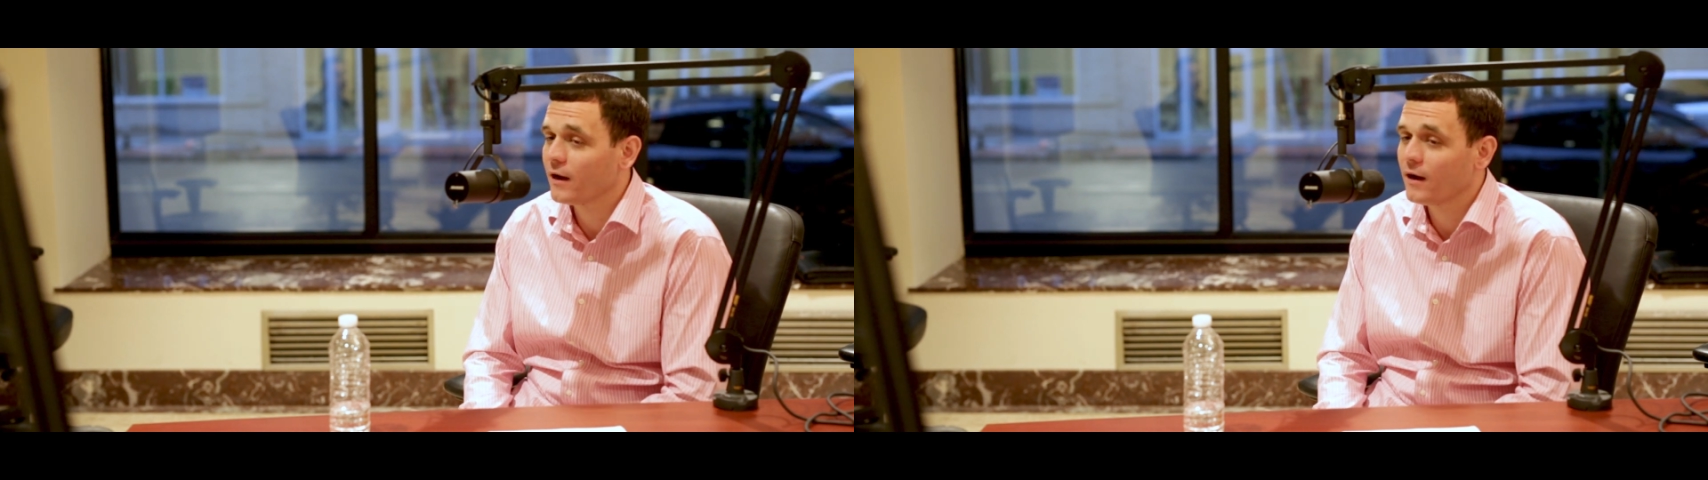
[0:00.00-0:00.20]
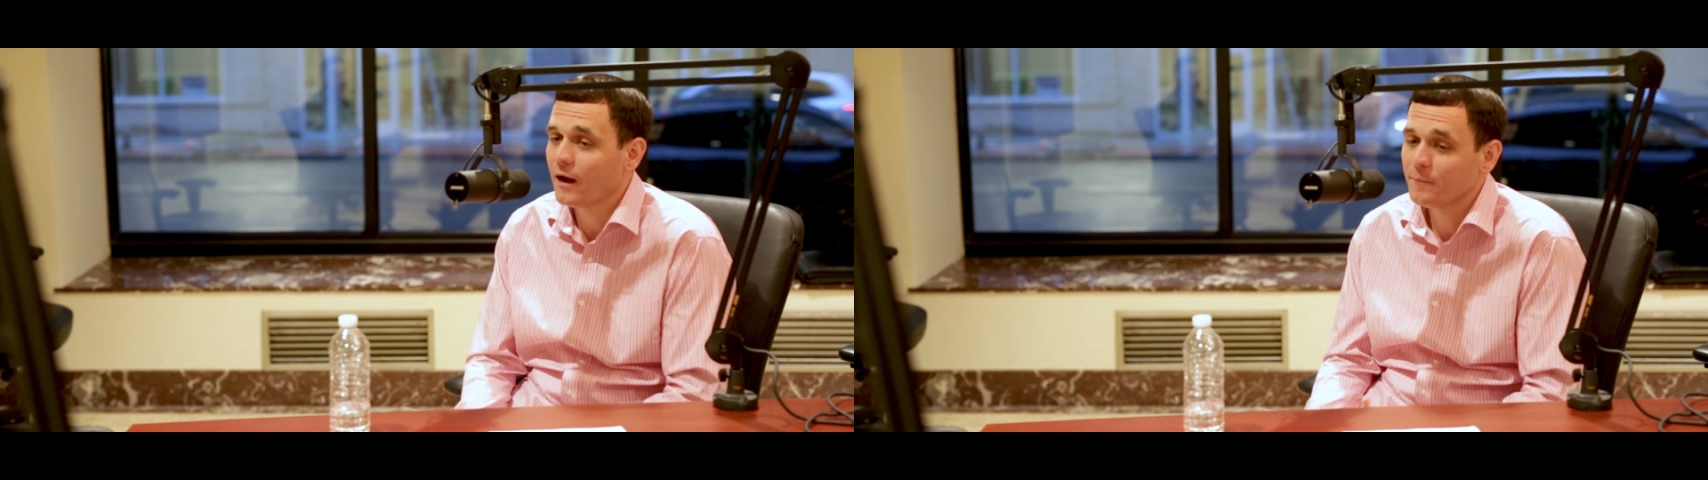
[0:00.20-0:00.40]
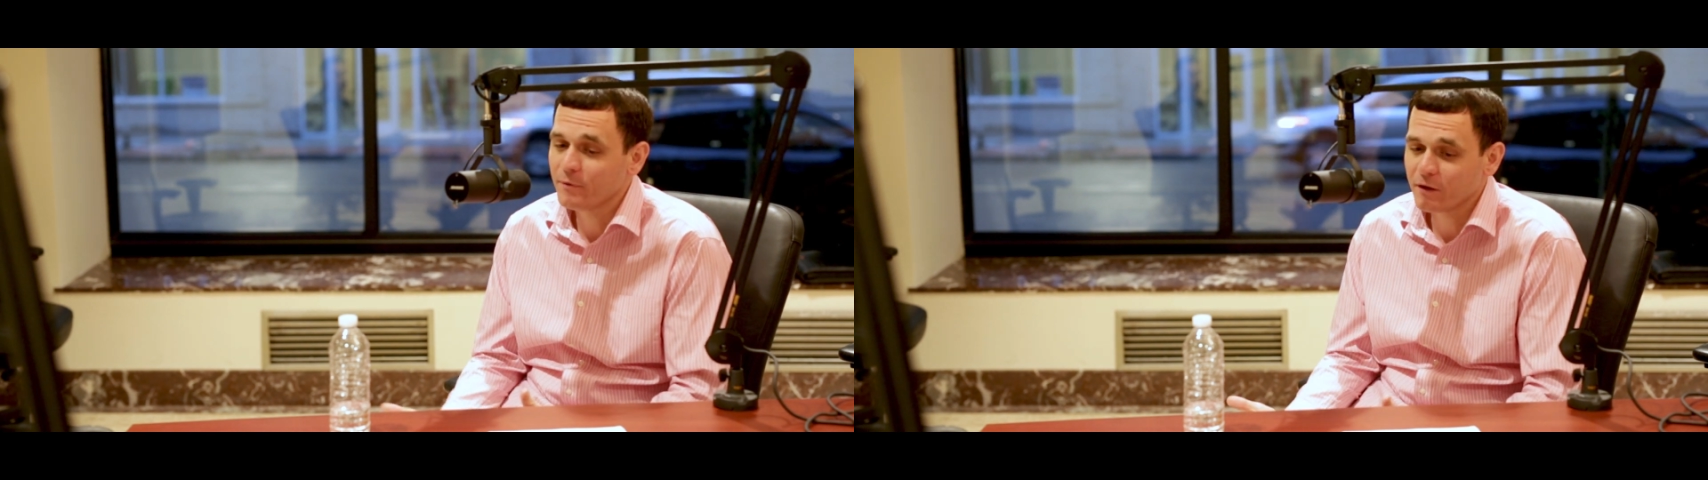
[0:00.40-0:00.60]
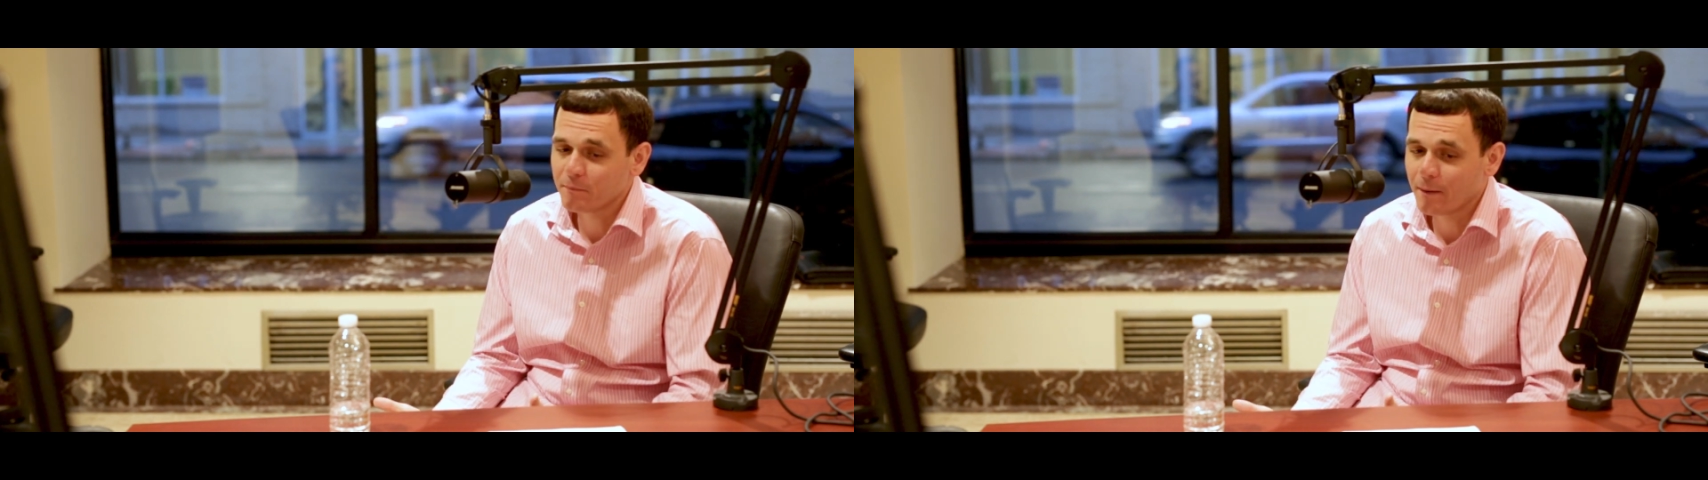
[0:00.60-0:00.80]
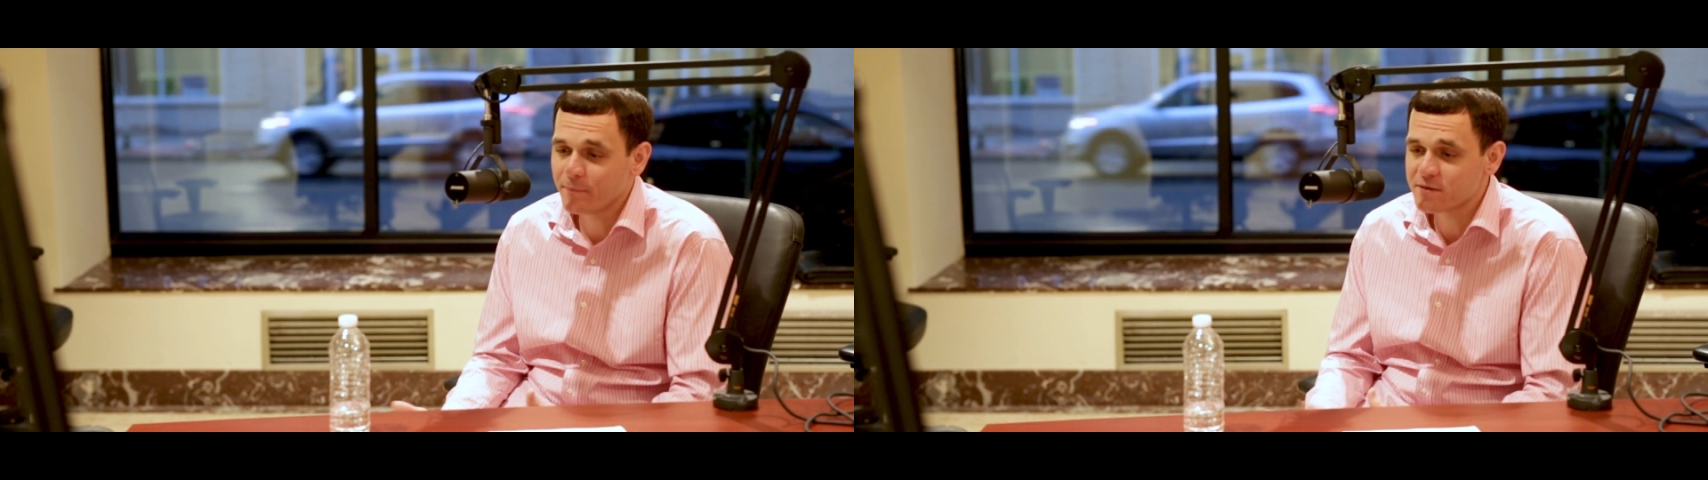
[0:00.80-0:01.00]
I'm
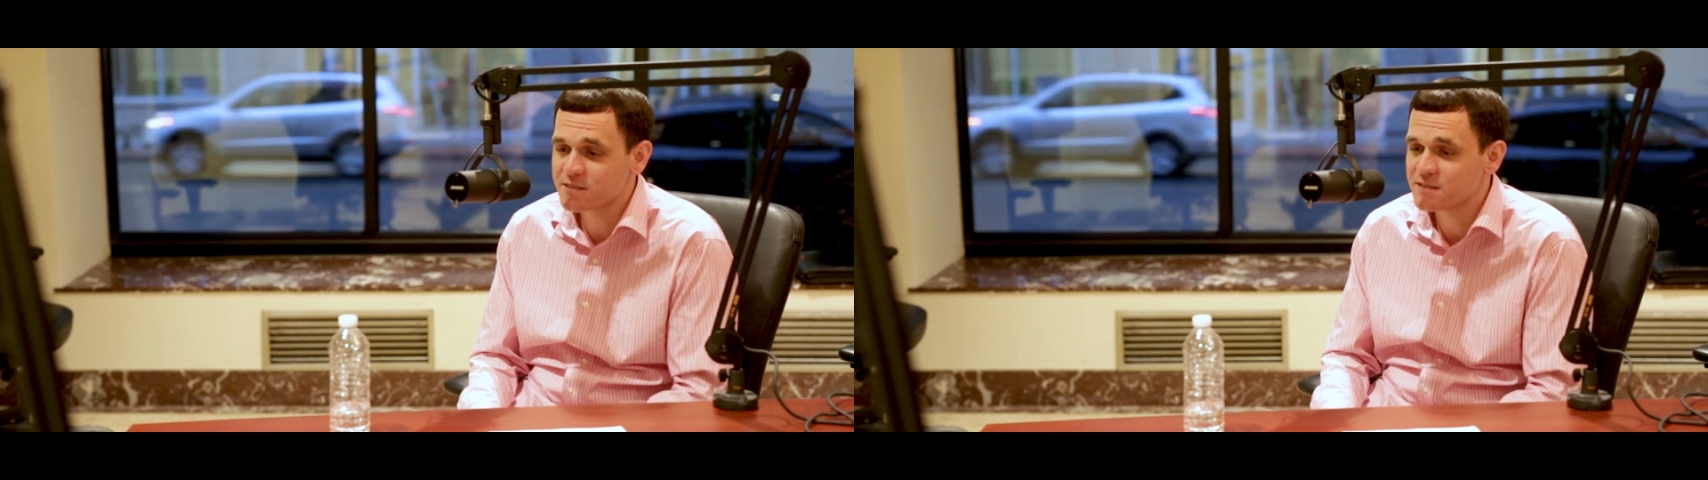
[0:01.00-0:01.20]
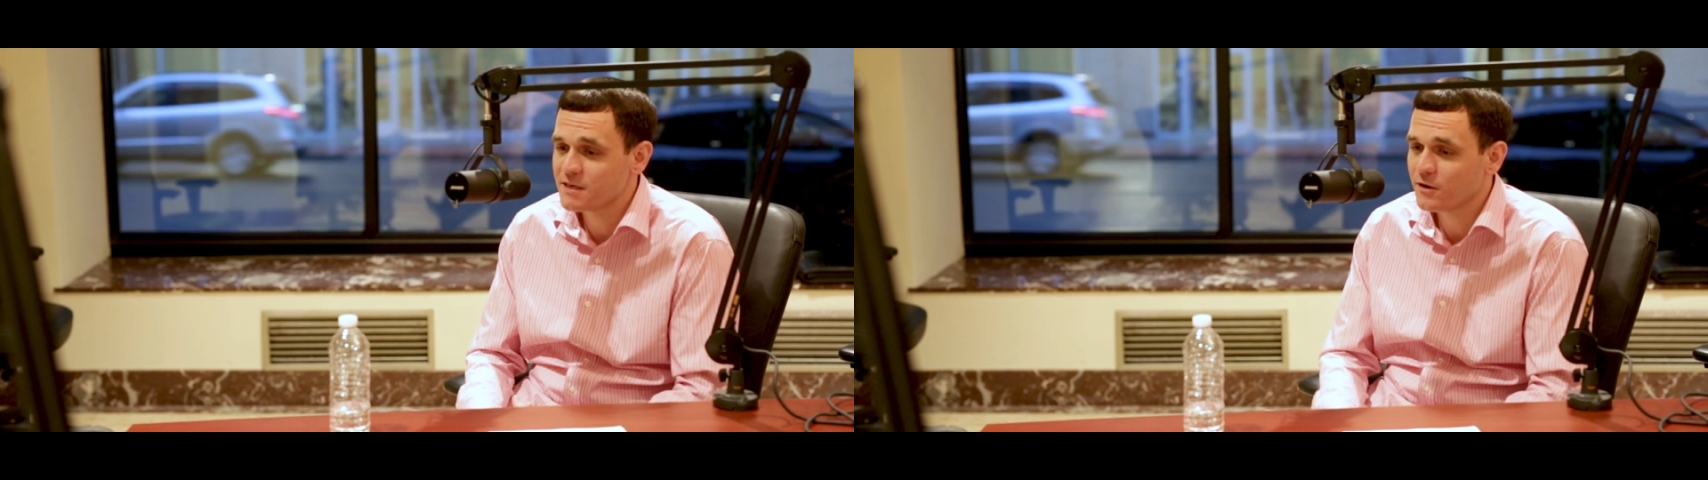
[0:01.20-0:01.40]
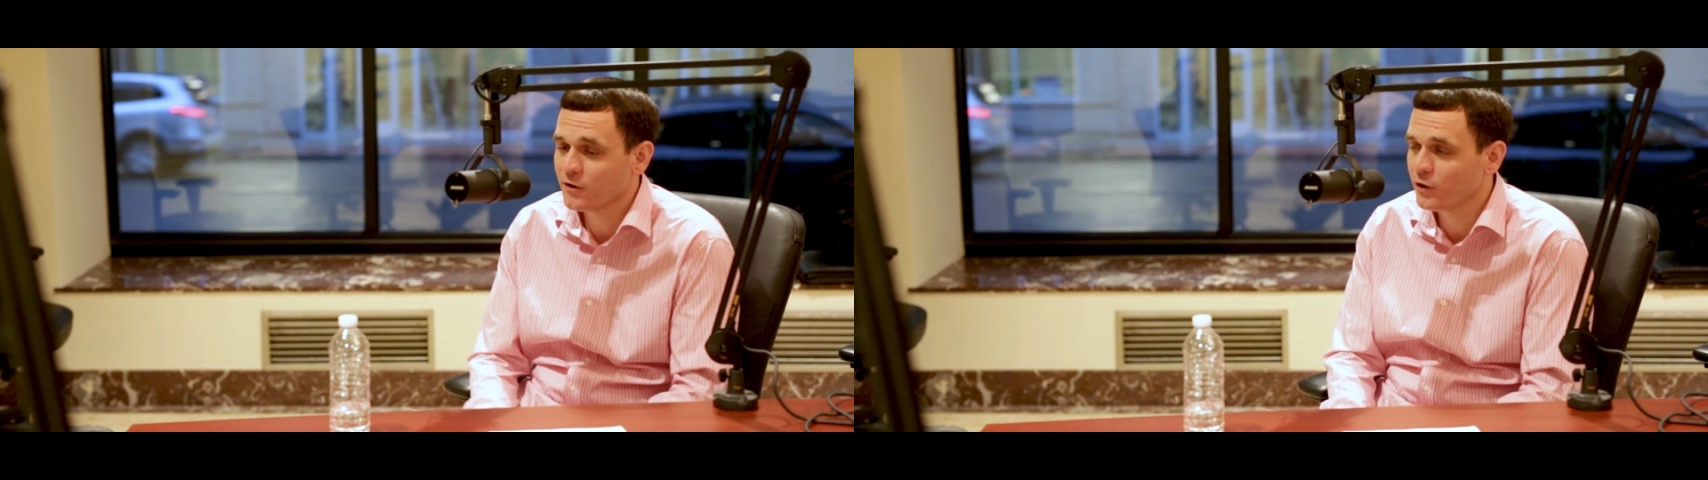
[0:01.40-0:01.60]
building my business here.